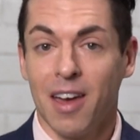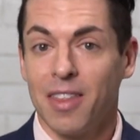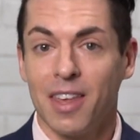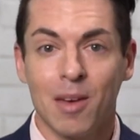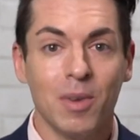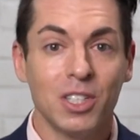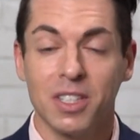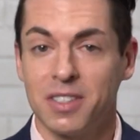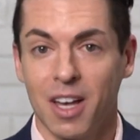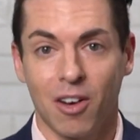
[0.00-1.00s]
The image
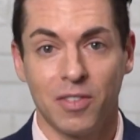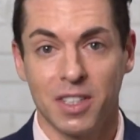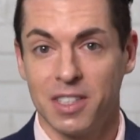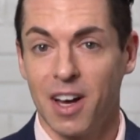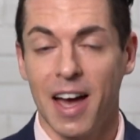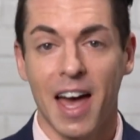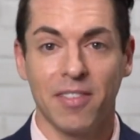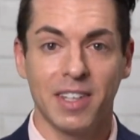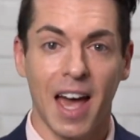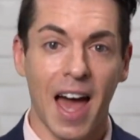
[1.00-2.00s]
itself does not
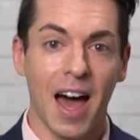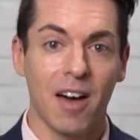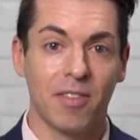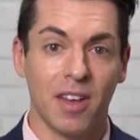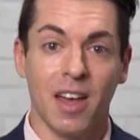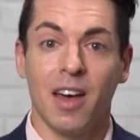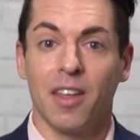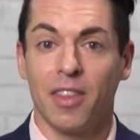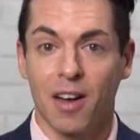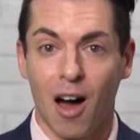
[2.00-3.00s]
have to have
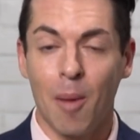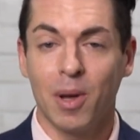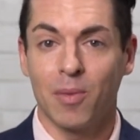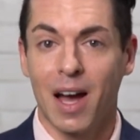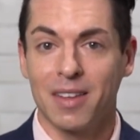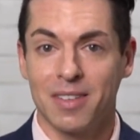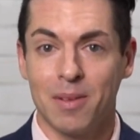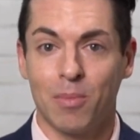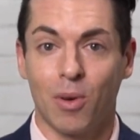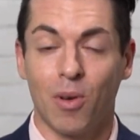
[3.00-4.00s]
the copyright
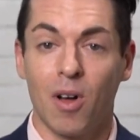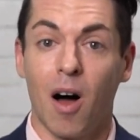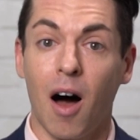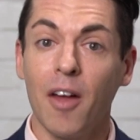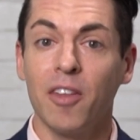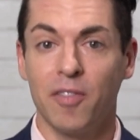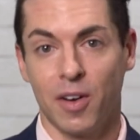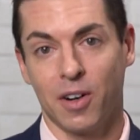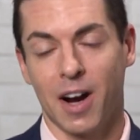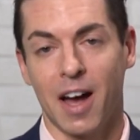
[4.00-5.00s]
symbol on the
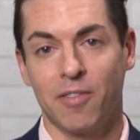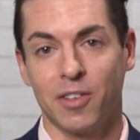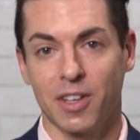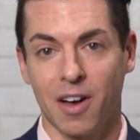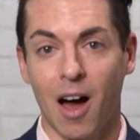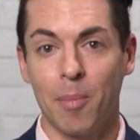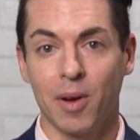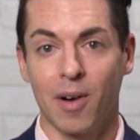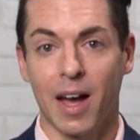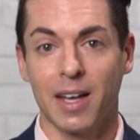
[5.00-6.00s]
photograph for the
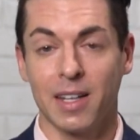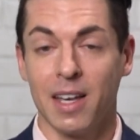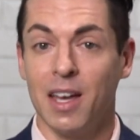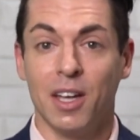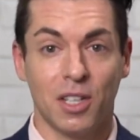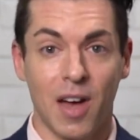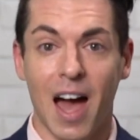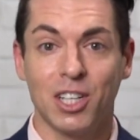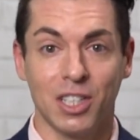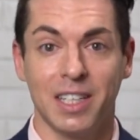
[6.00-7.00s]
copyright to
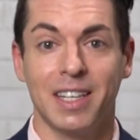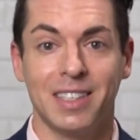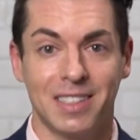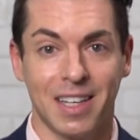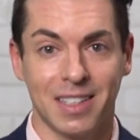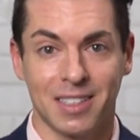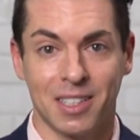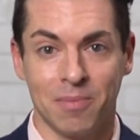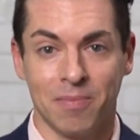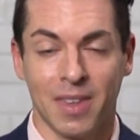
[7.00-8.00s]
actually exist.
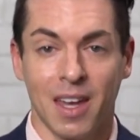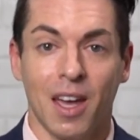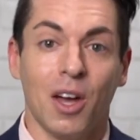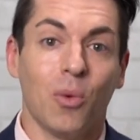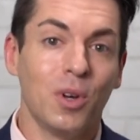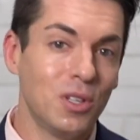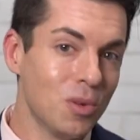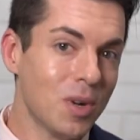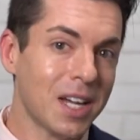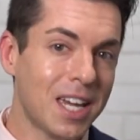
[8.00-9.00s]
We do
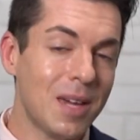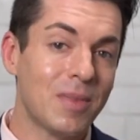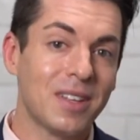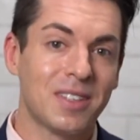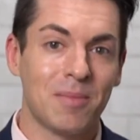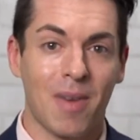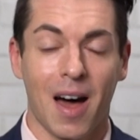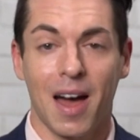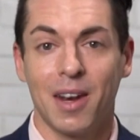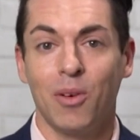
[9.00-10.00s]
want to keep this in
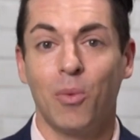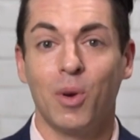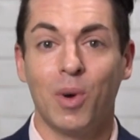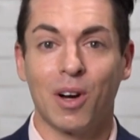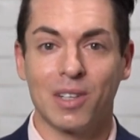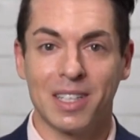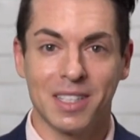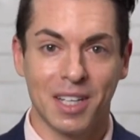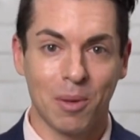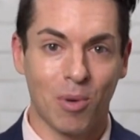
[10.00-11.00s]
mind when we are
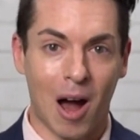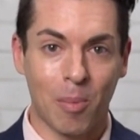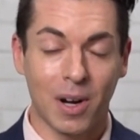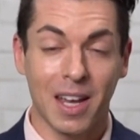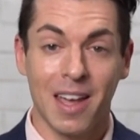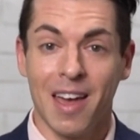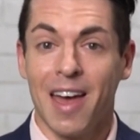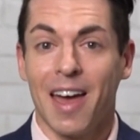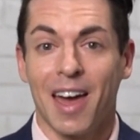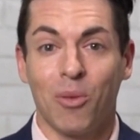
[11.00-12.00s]
listing property
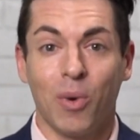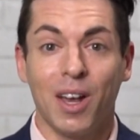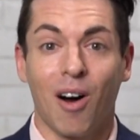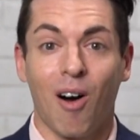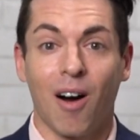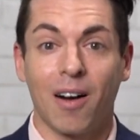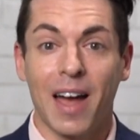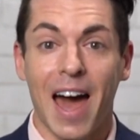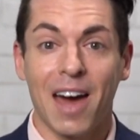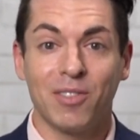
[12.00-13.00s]
and we are
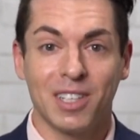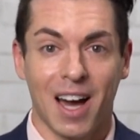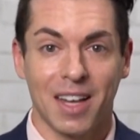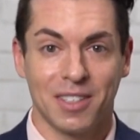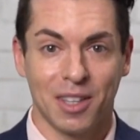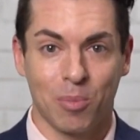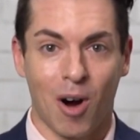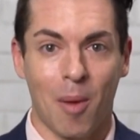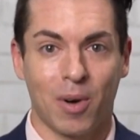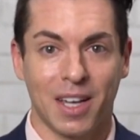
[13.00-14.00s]
advertising the
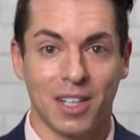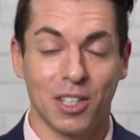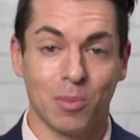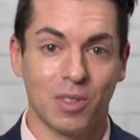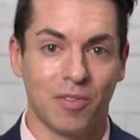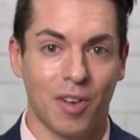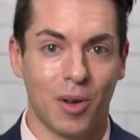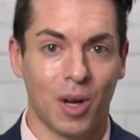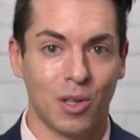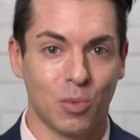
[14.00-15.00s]
property in terms of
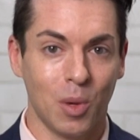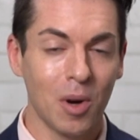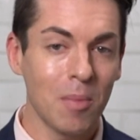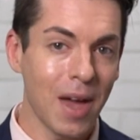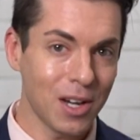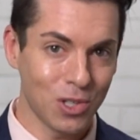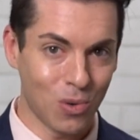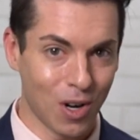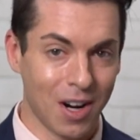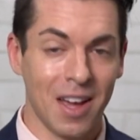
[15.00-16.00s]
photos. We want to make
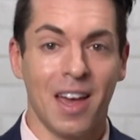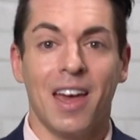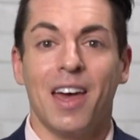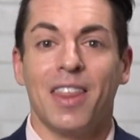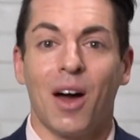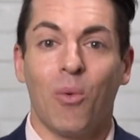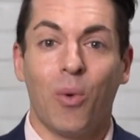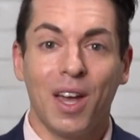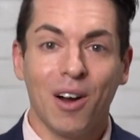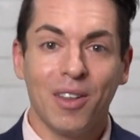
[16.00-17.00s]
sure that
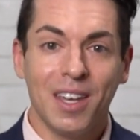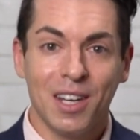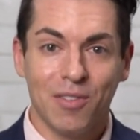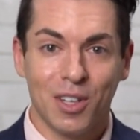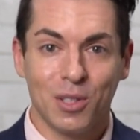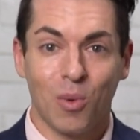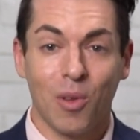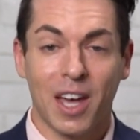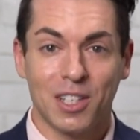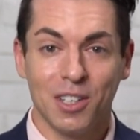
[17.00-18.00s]
we are the individual
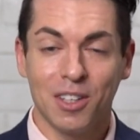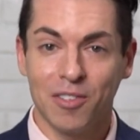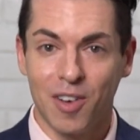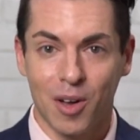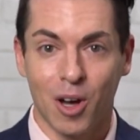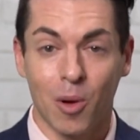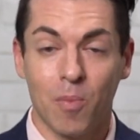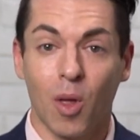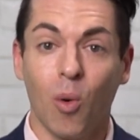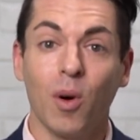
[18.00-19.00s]
that took the photo
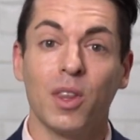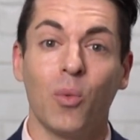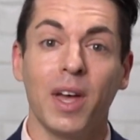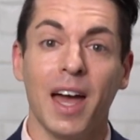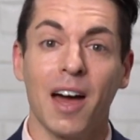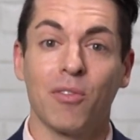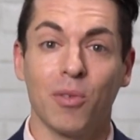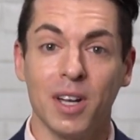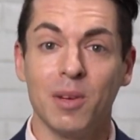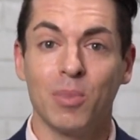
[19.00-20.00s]
or that we have
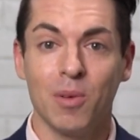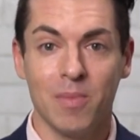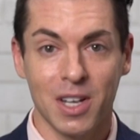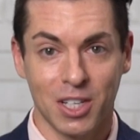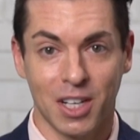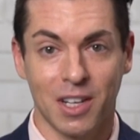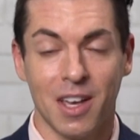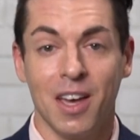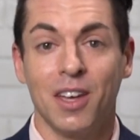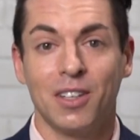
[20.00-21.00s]
written permission
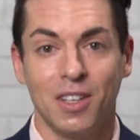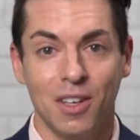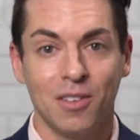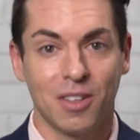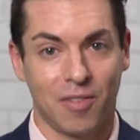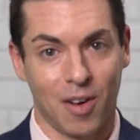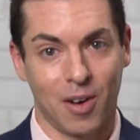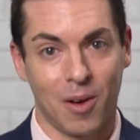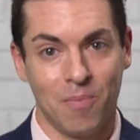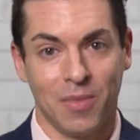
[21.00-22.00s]
to use the photo.